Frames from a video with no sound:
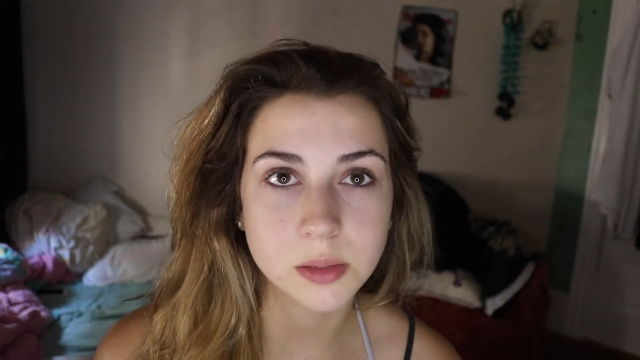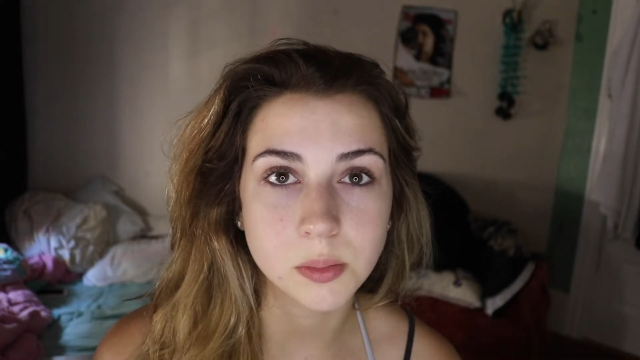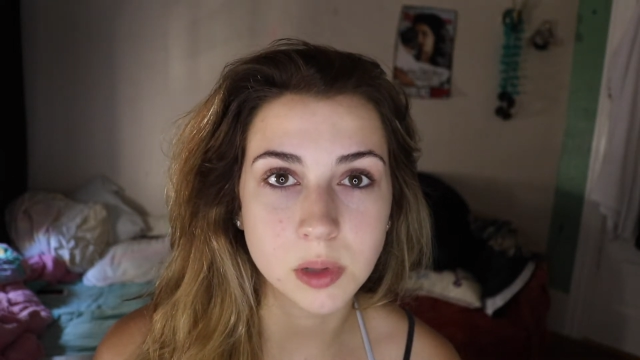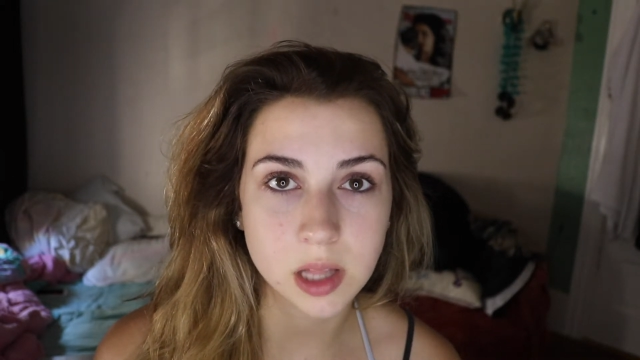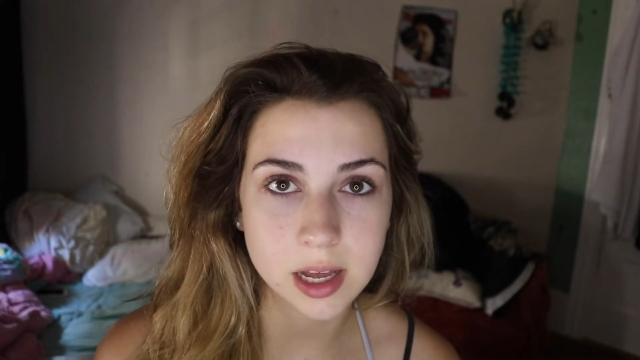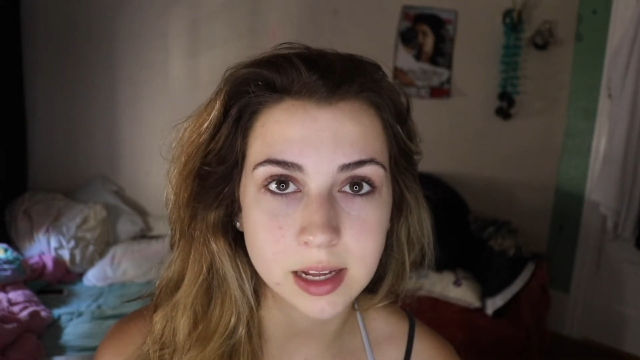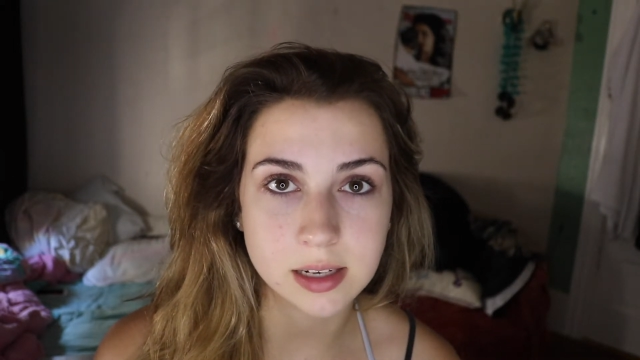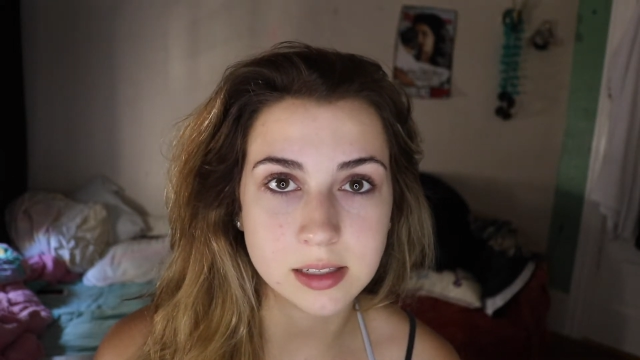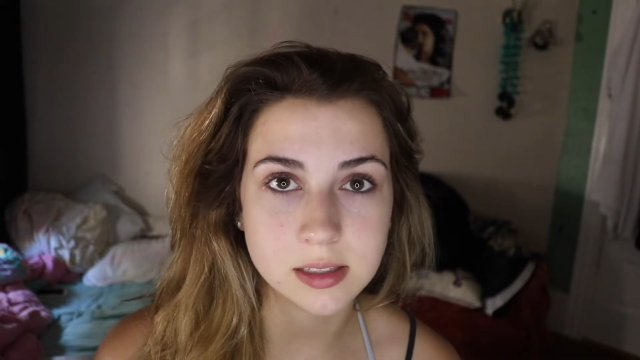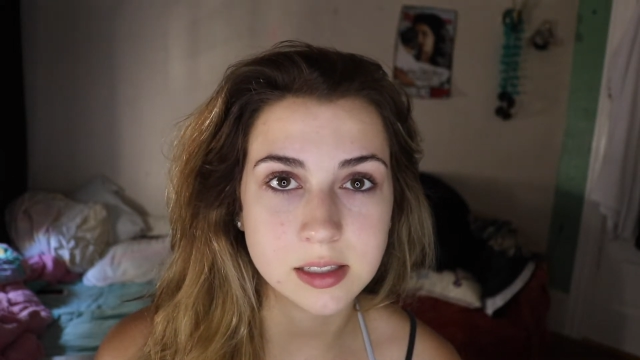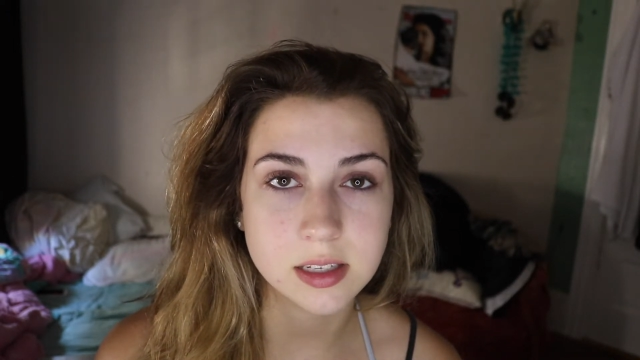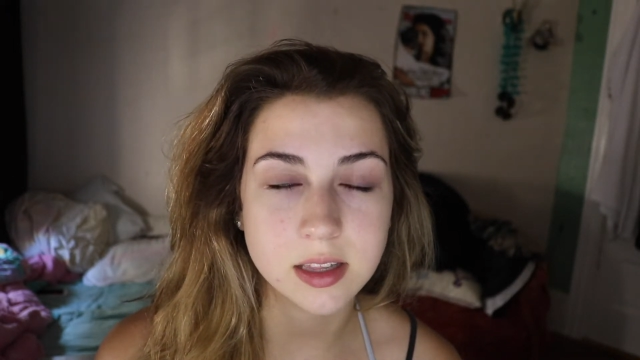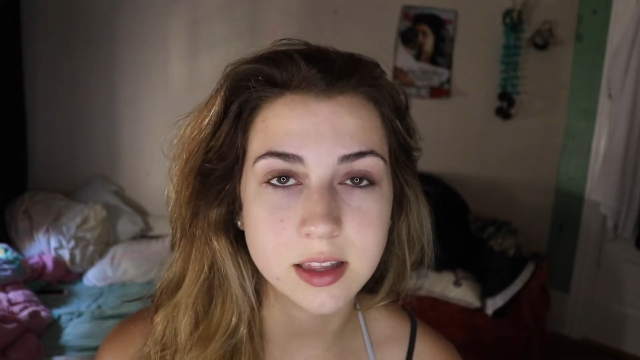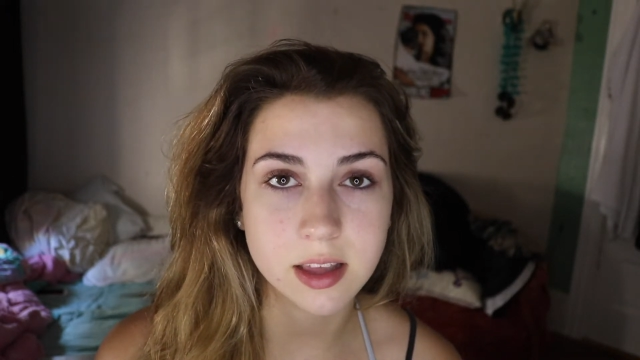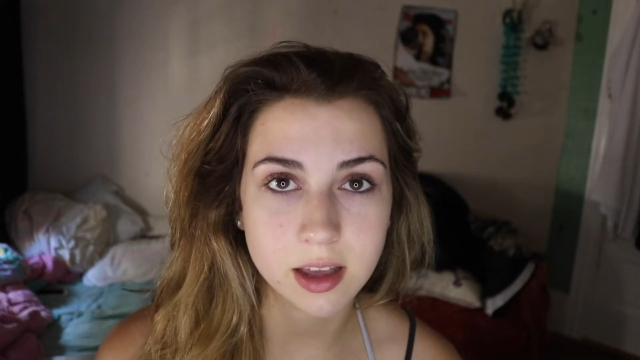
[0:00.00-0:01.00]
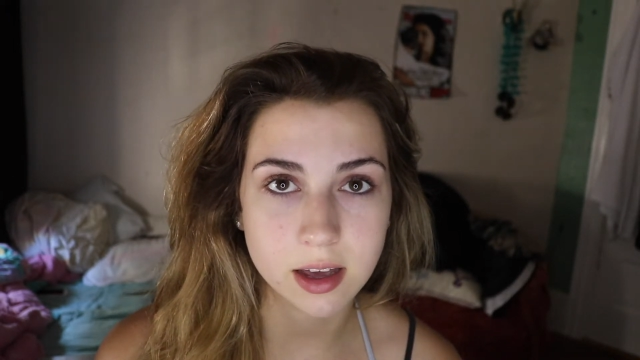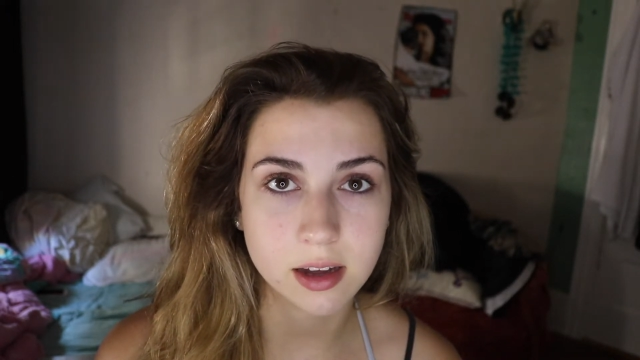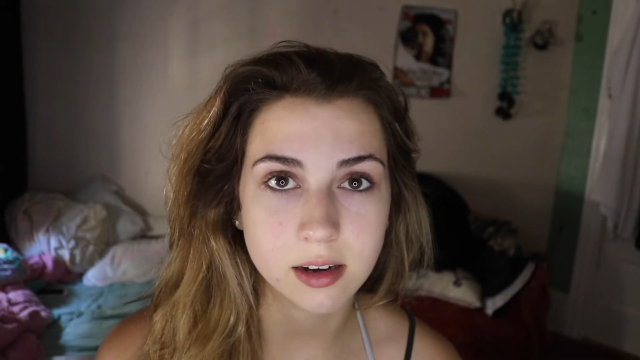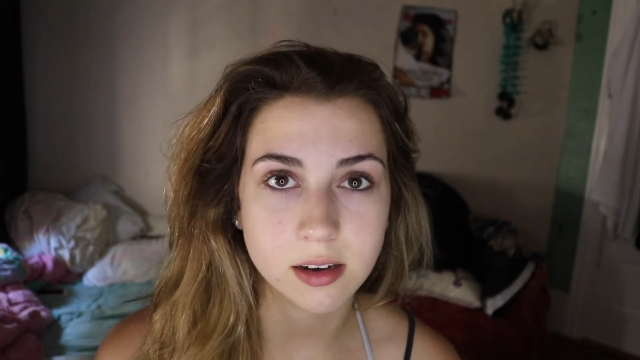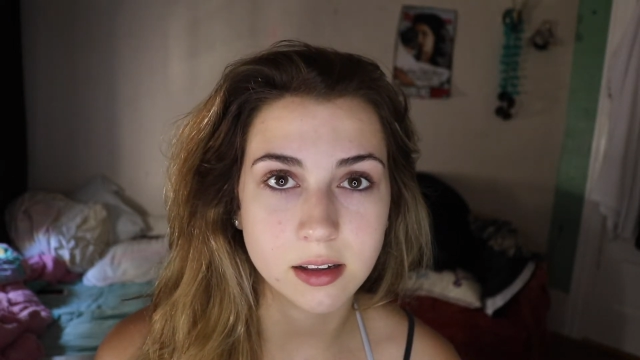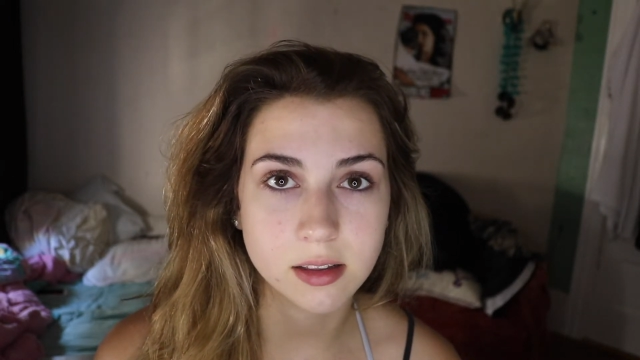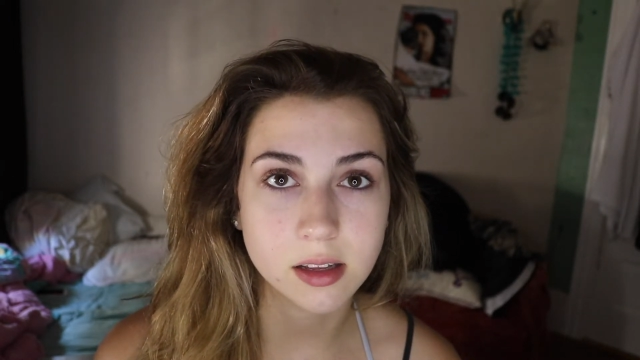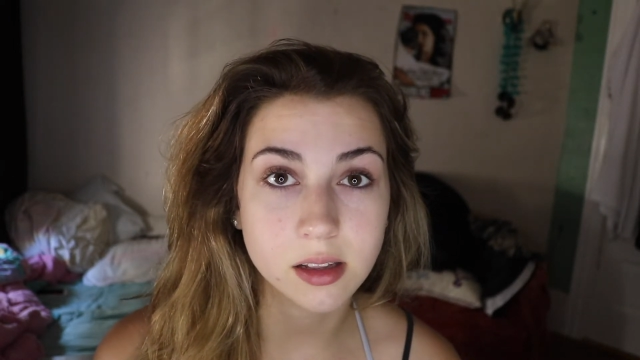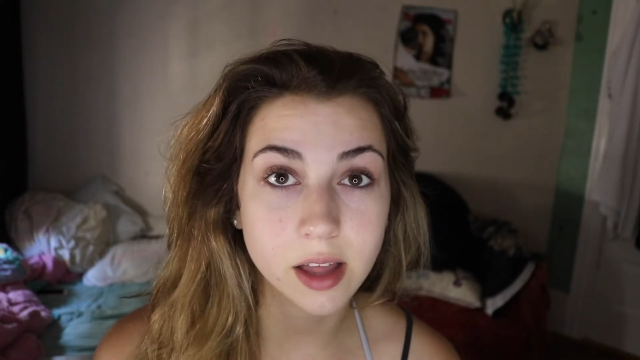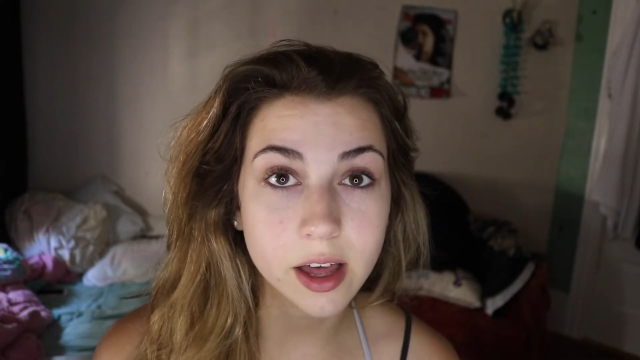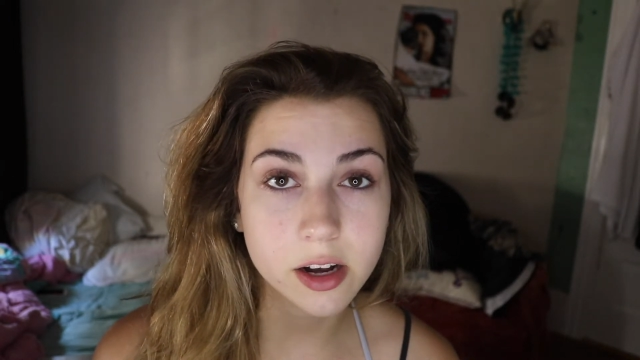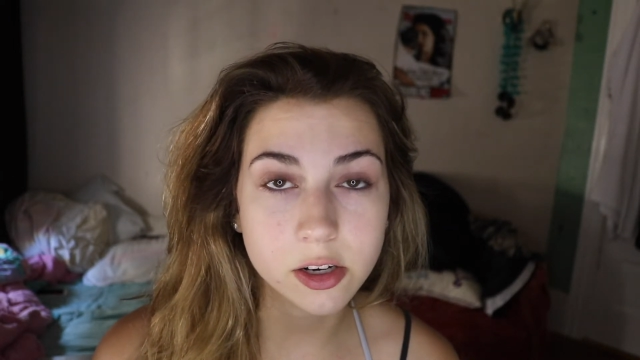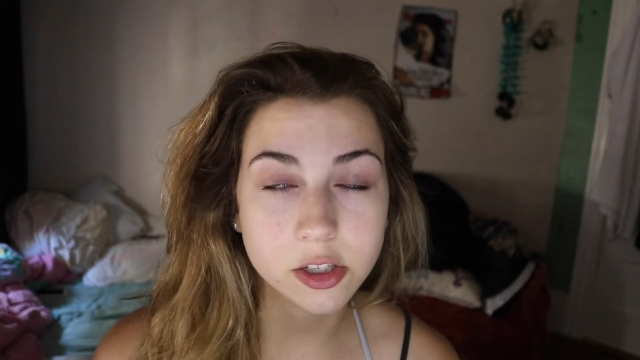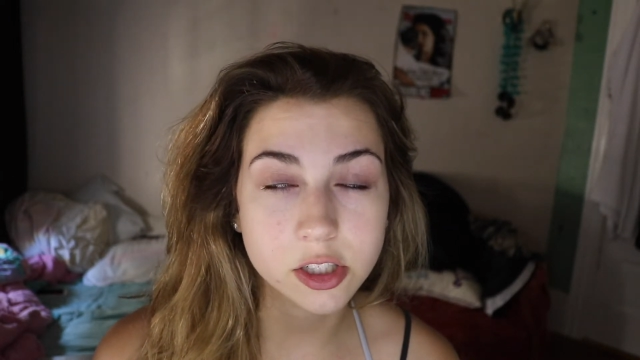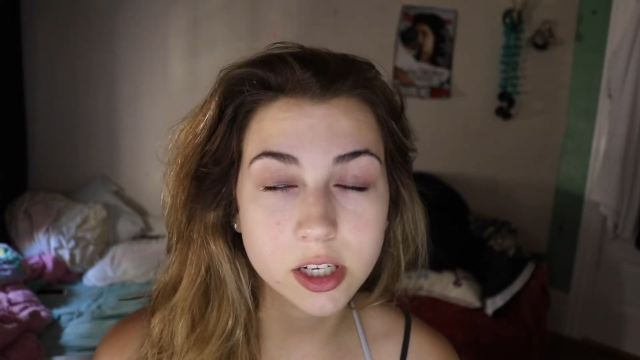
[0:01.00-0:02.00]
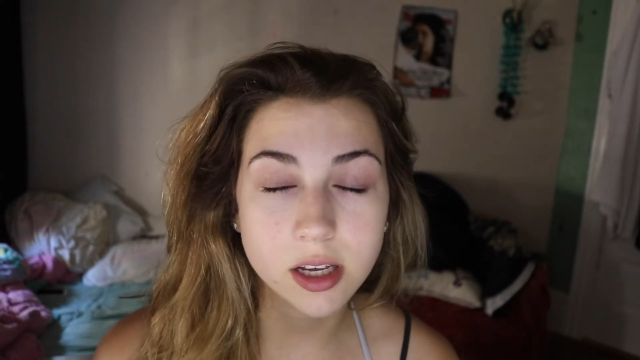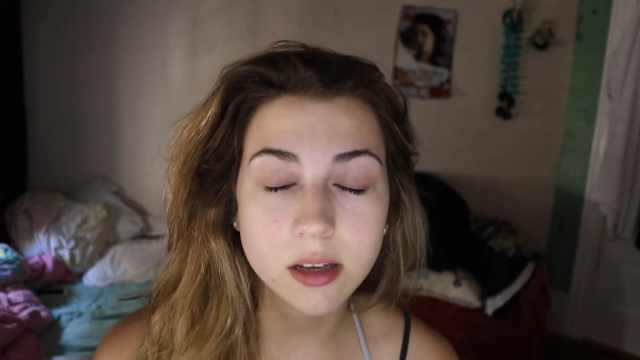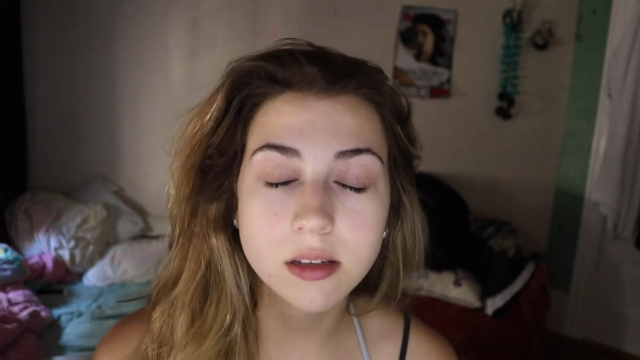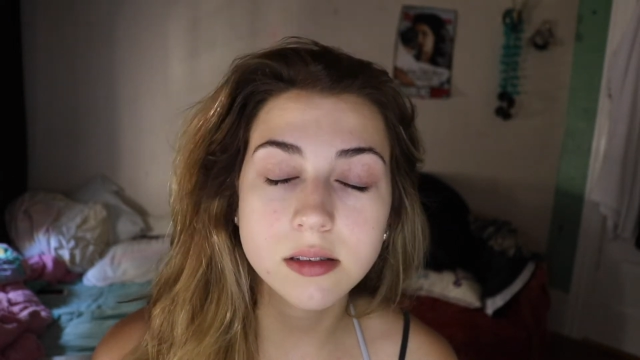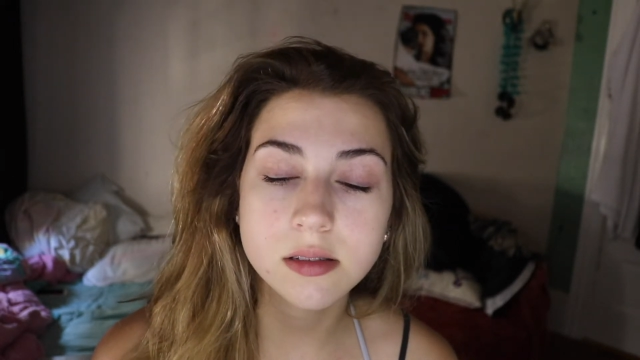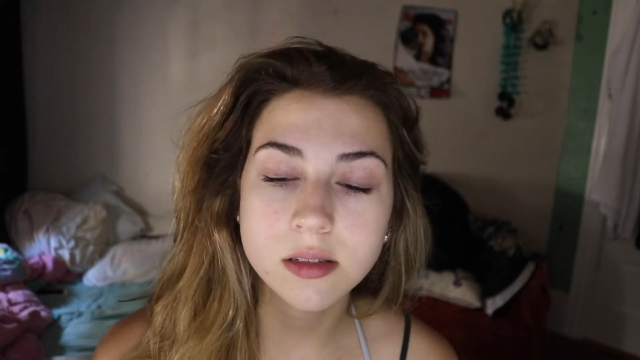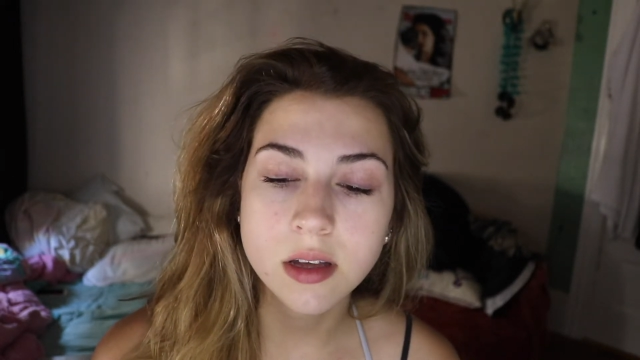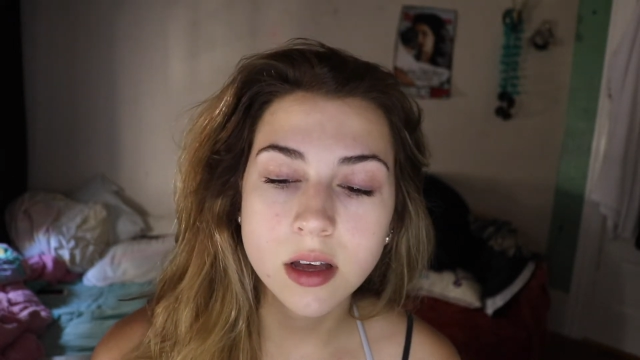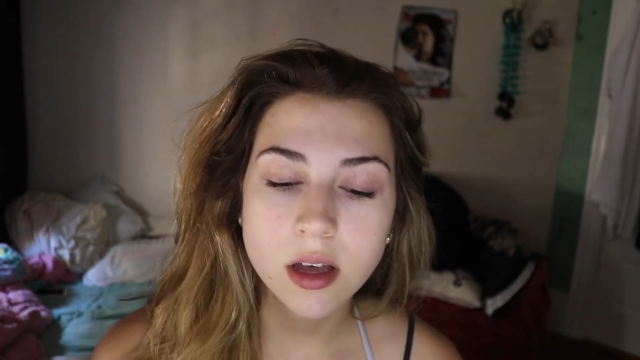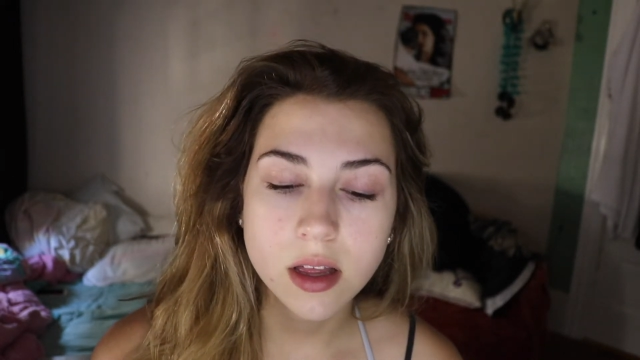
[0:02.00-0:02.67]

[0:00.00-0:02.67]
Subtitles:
to blend than the lighter shades.